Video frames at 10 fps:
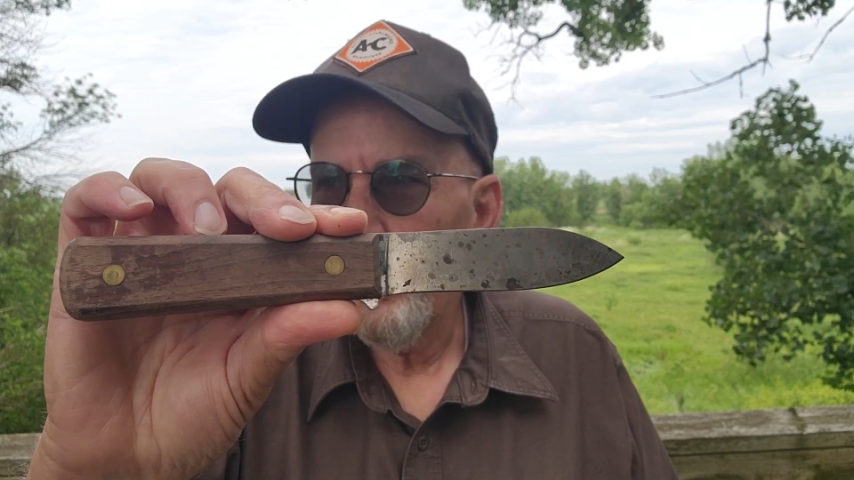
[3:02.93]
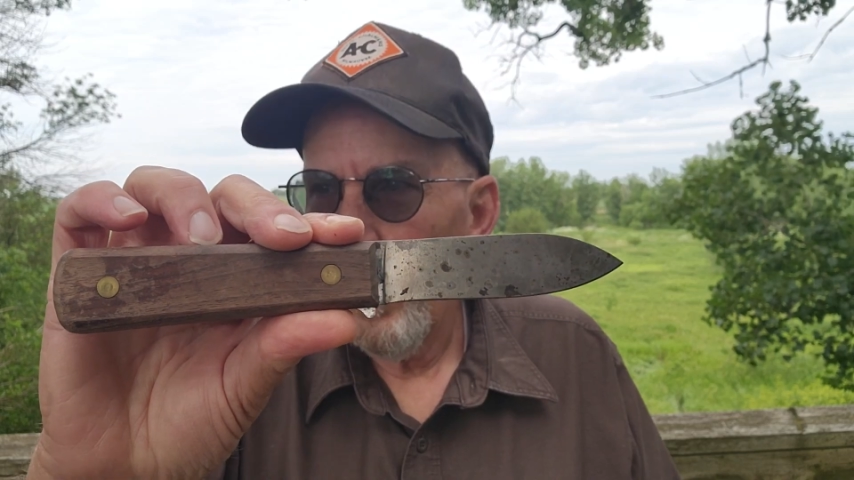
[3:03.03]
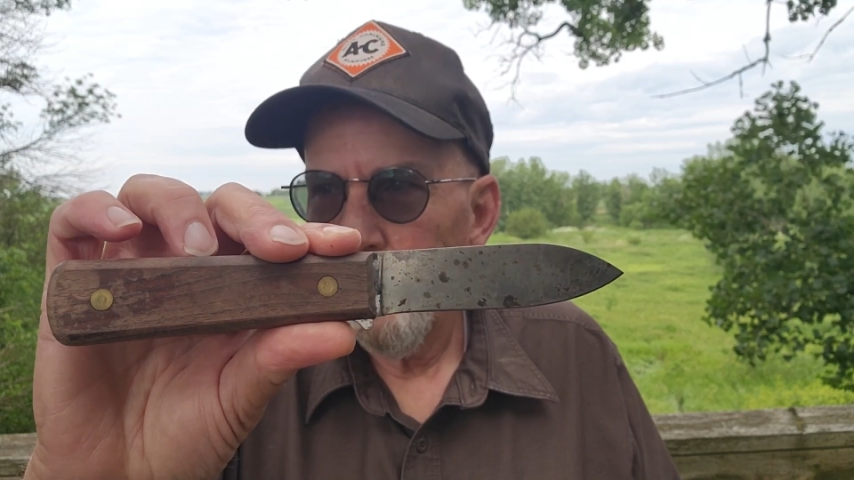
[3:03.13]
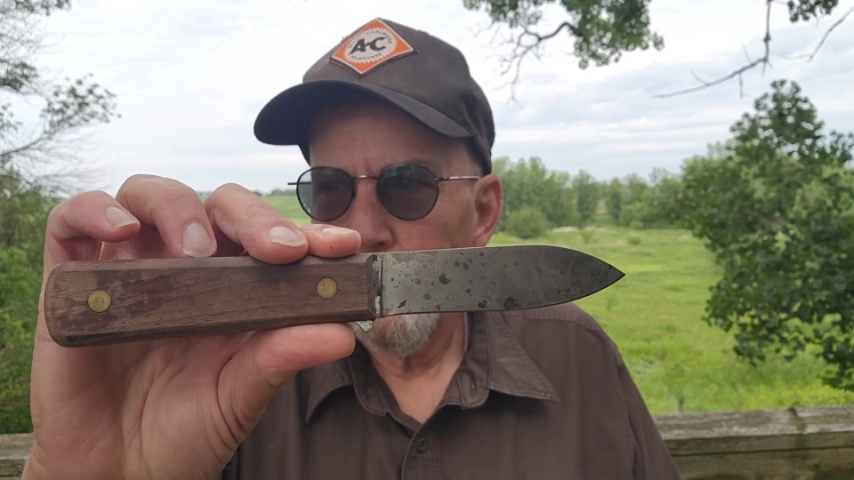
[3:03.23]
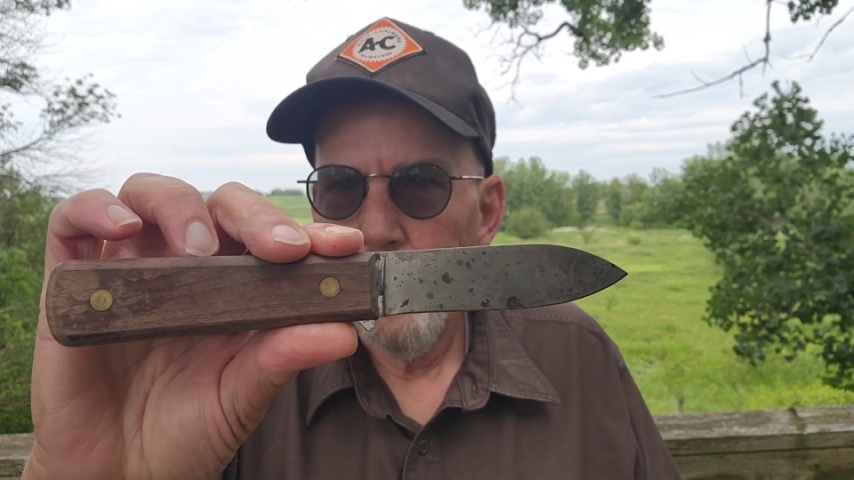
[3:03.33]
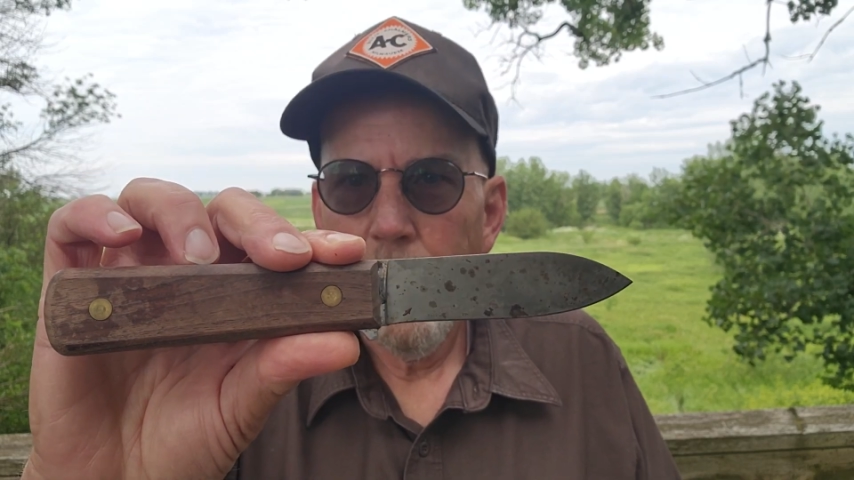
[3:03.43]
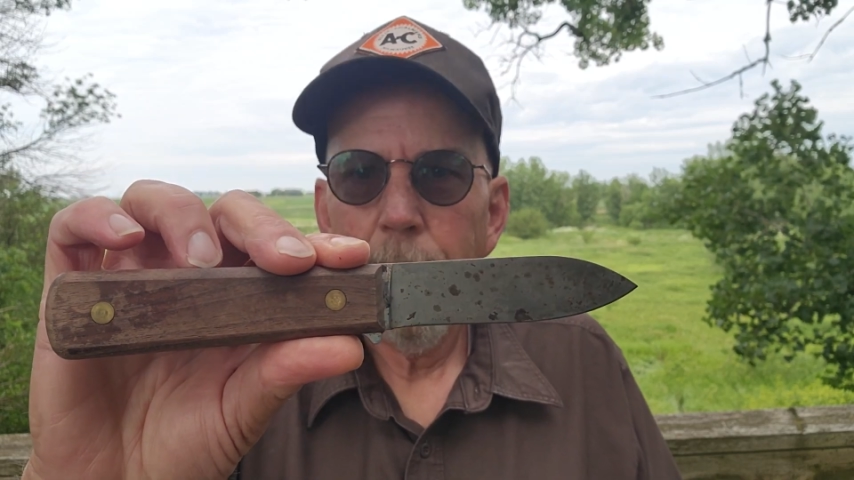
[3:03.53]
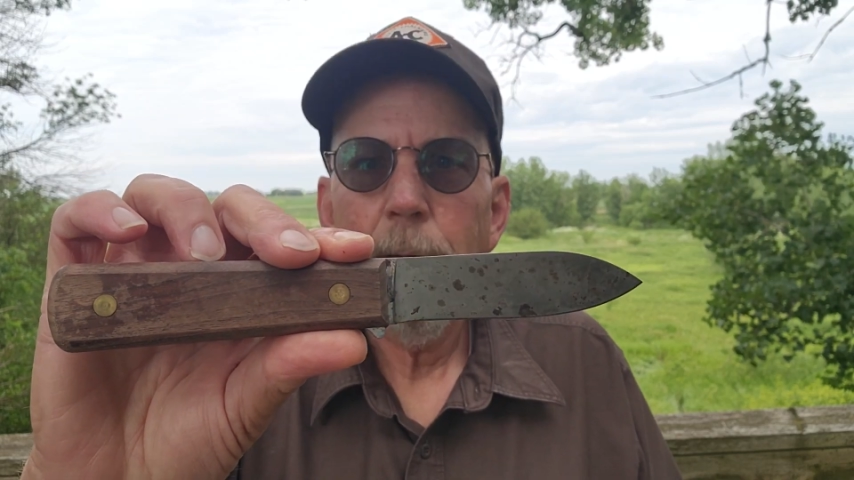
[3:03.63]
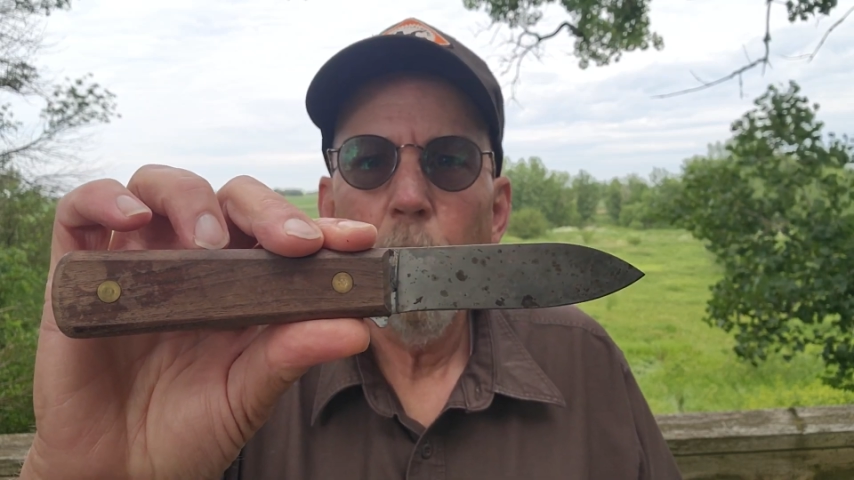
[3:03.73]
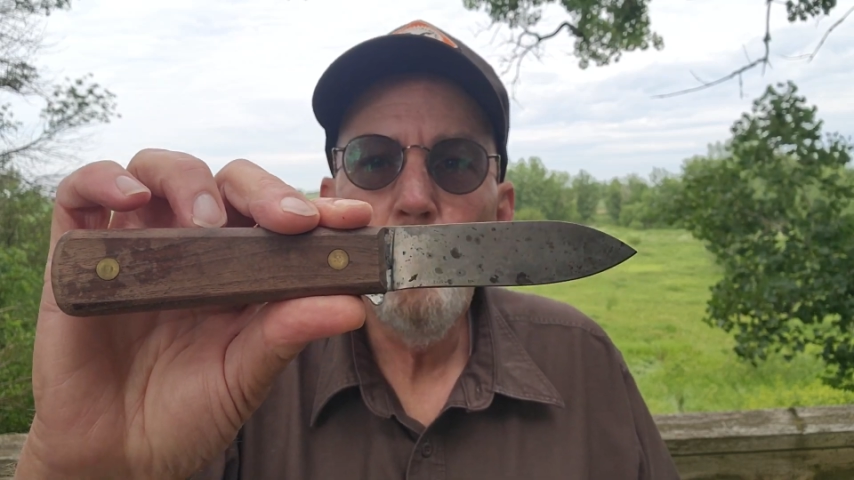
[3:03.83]
off of that,
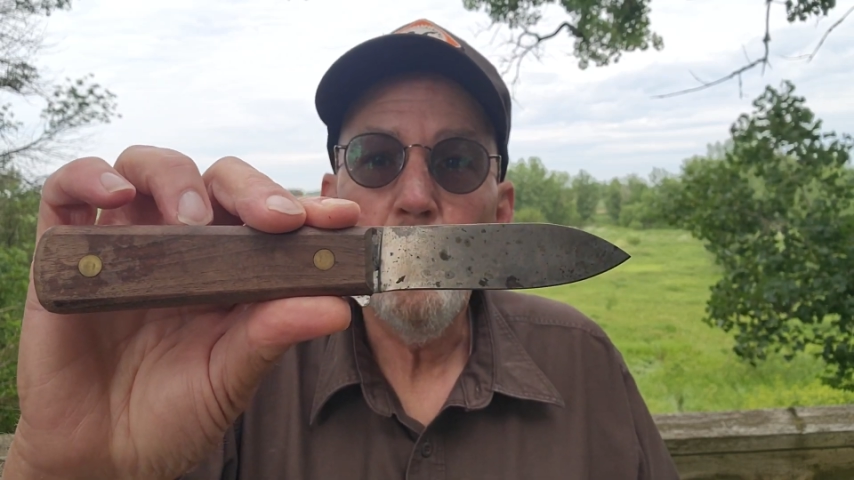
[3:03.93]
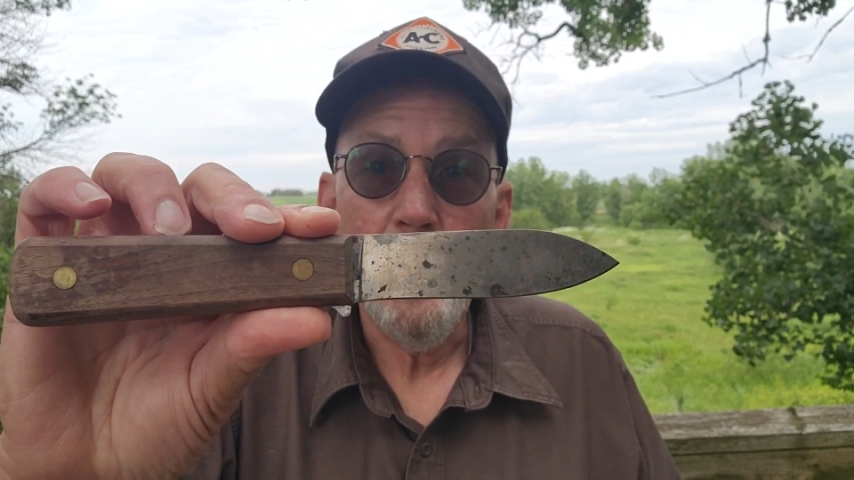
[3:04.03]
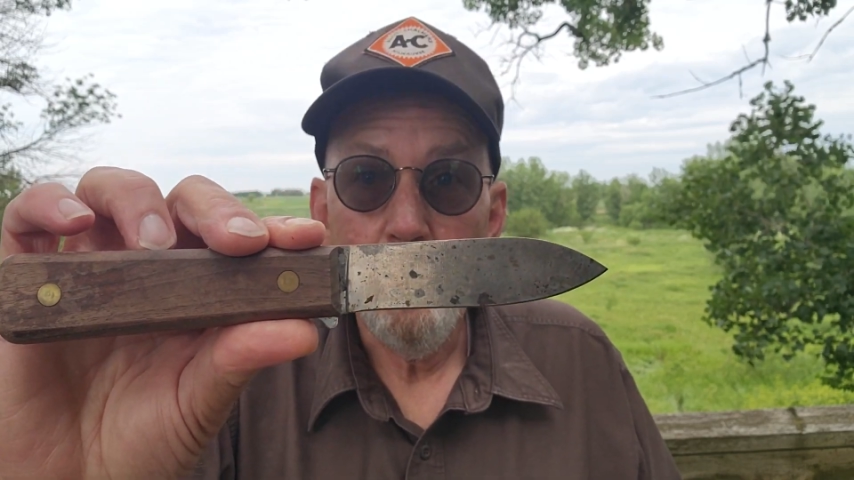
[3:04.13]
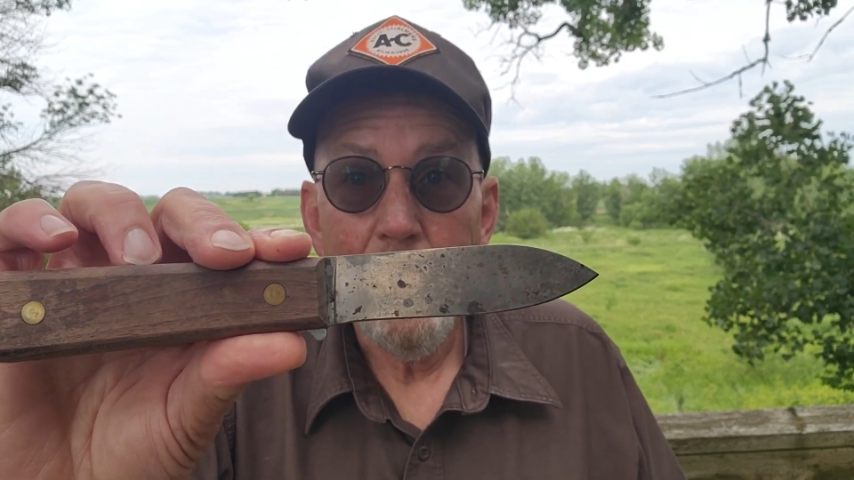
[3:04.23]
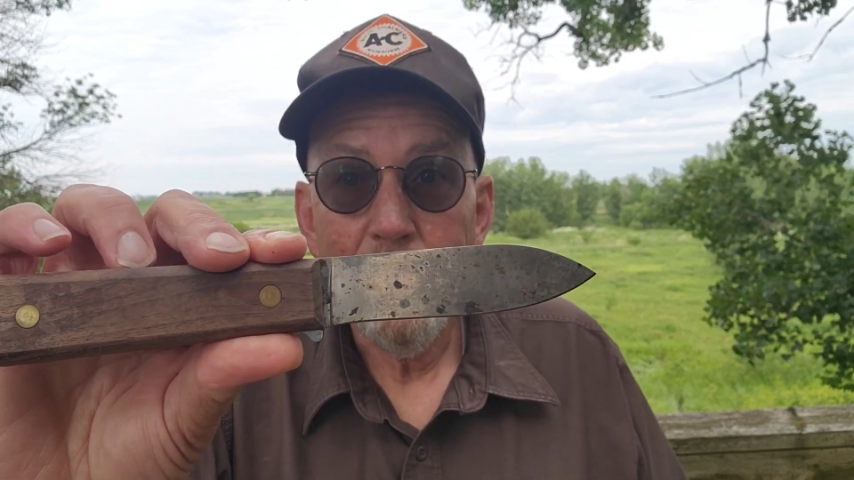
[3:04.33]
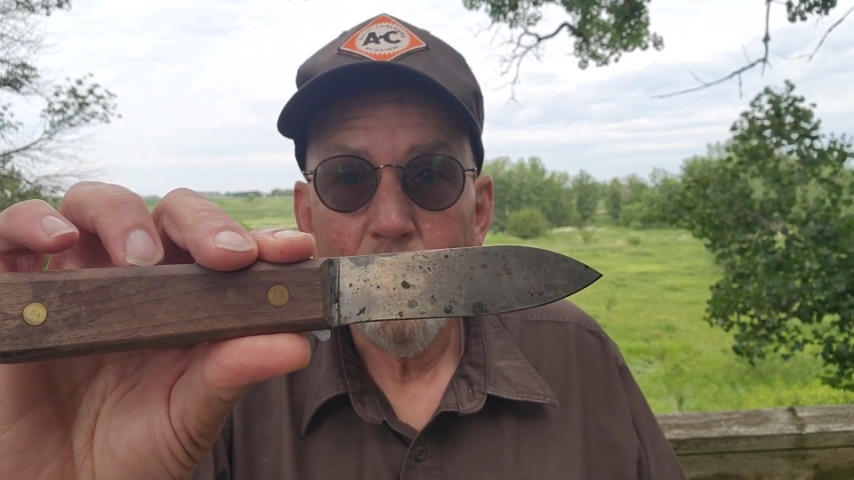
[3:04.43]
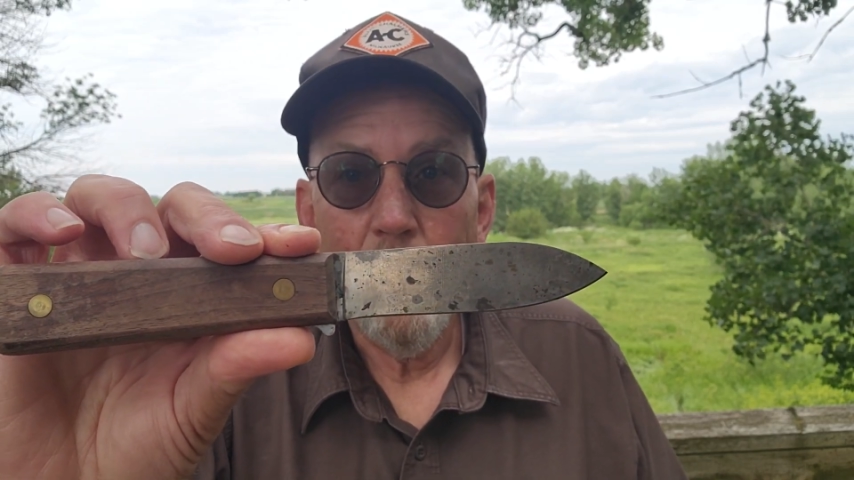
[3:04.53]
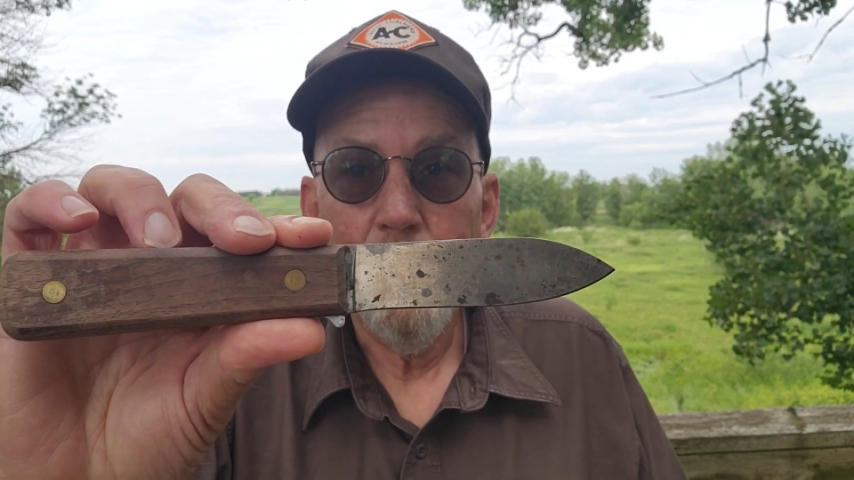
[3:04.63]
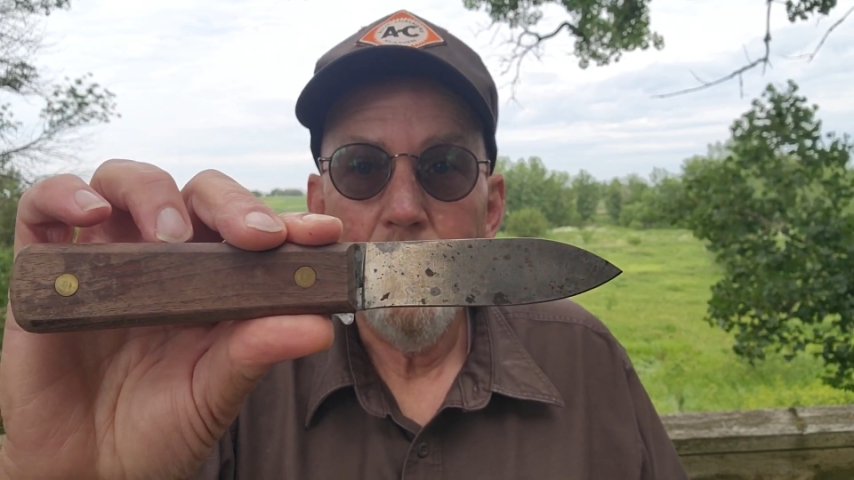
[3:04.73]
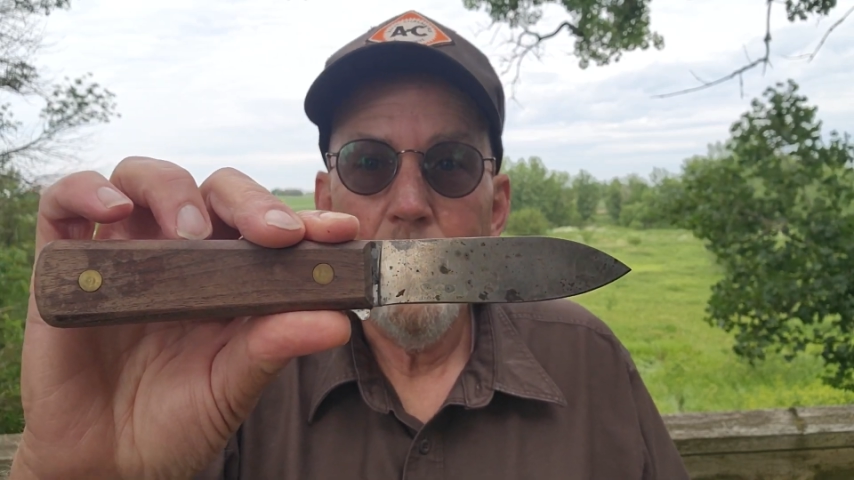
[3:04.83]
loosely based
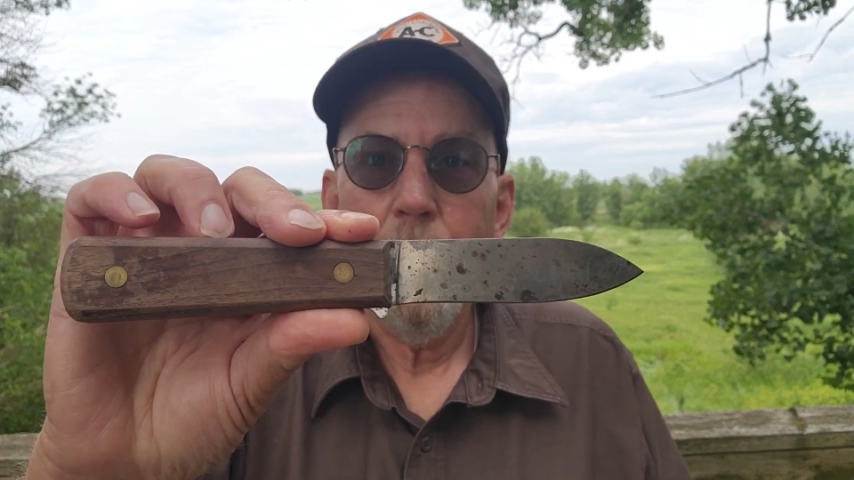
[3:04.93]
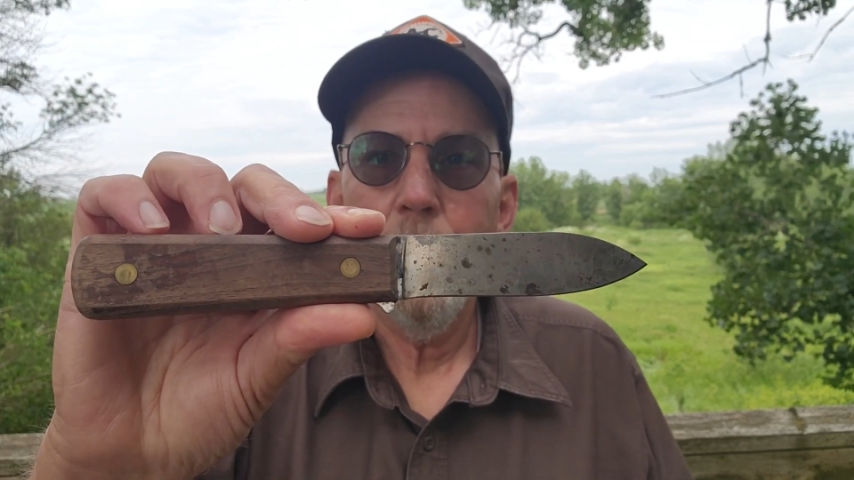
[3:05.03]
off of the